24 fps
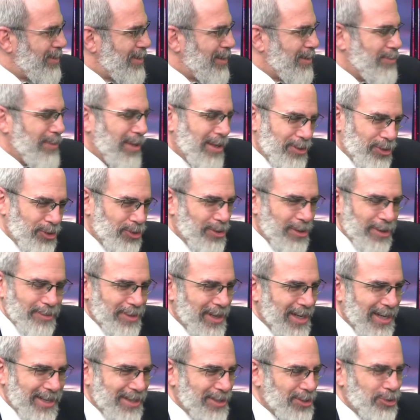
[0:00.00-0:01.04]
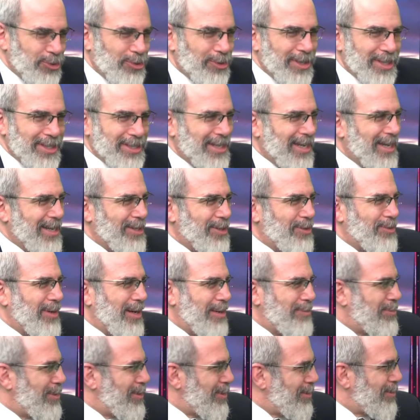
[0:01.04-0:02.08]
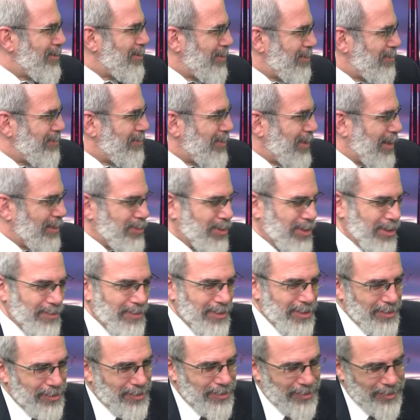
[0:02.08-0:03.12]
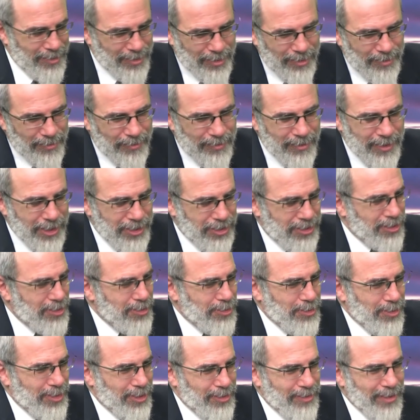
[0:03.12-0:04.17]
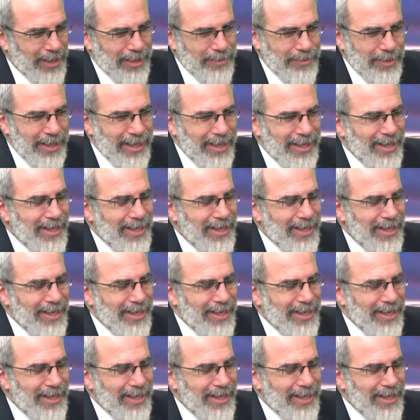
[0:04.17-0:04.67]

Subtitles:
I'm not sure I'm getting the story exactly right, but perhaps some of the listeners will correct me.